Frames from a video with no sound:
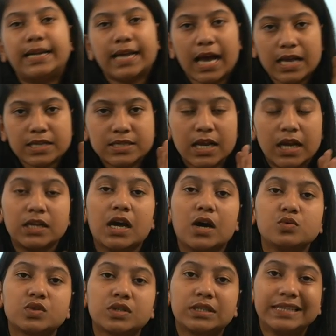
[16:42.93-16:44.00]
it has
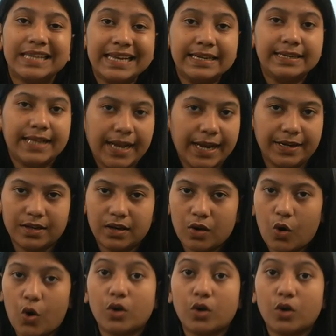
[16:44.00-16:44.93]
announced the date